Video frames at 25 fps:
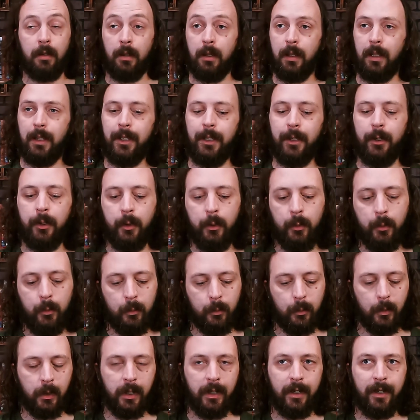
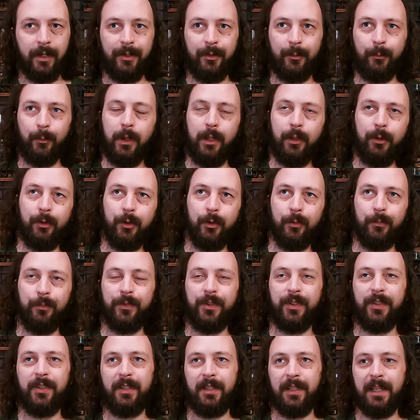Hello, and welcome
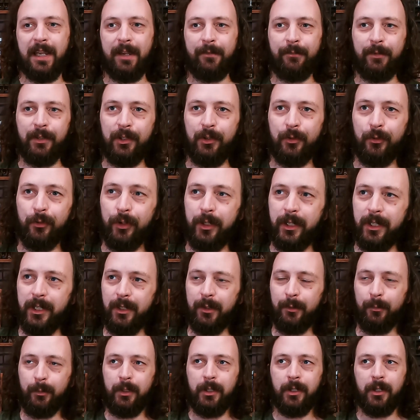to the Laughing
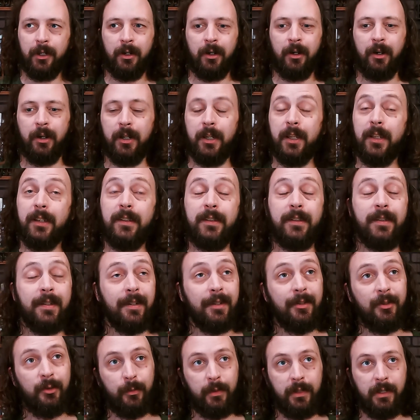Tree. We are
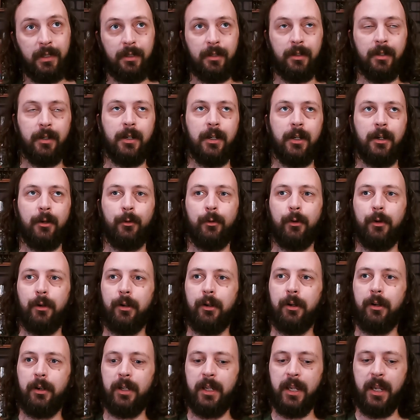continuing
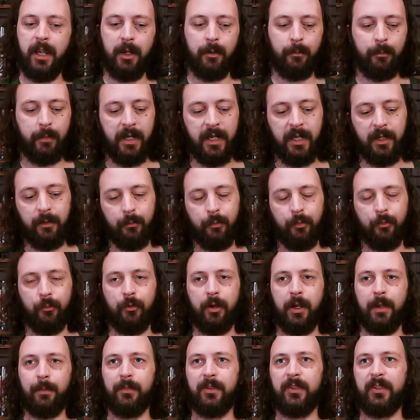our campaign
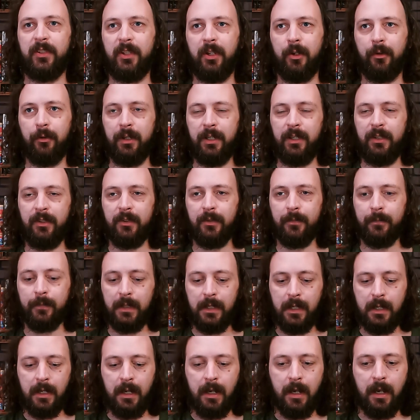prep series
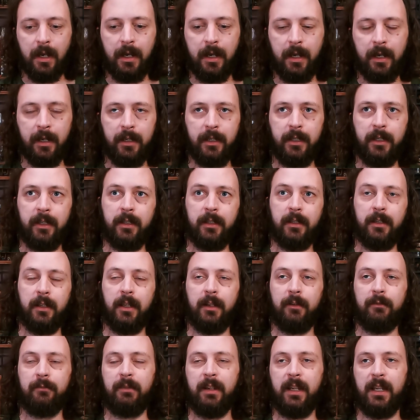in
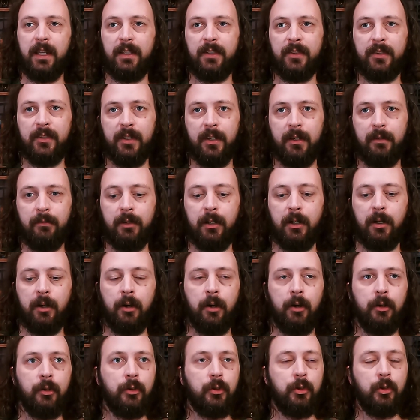advance of
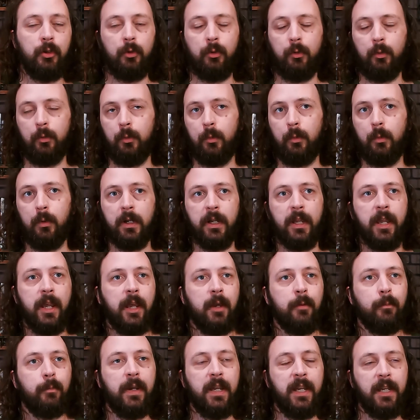our new
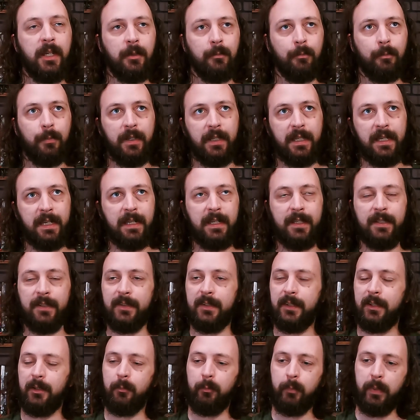campaign
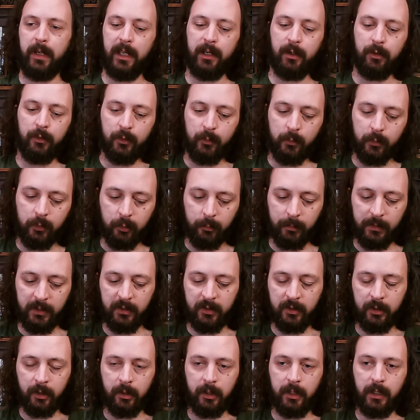Blades and Banners, which will be
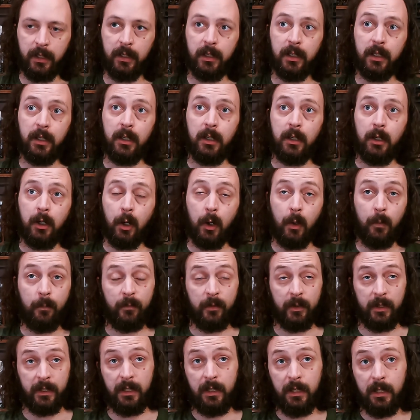starting
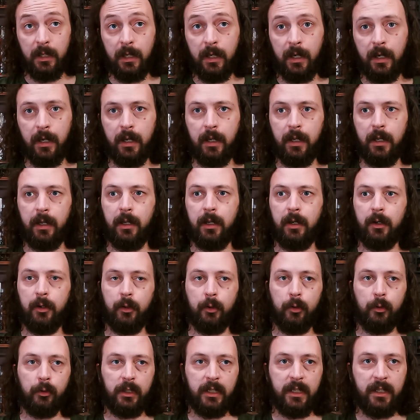hopefully
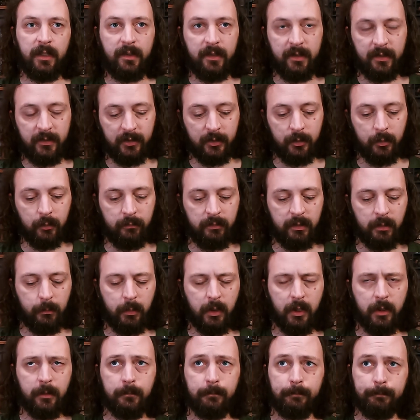early this
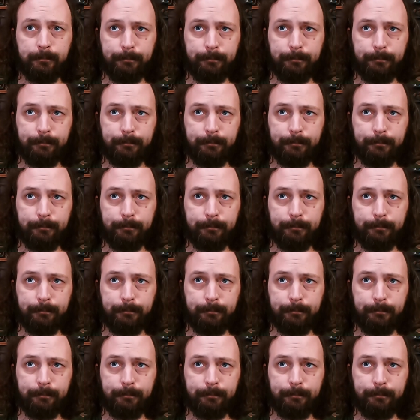November.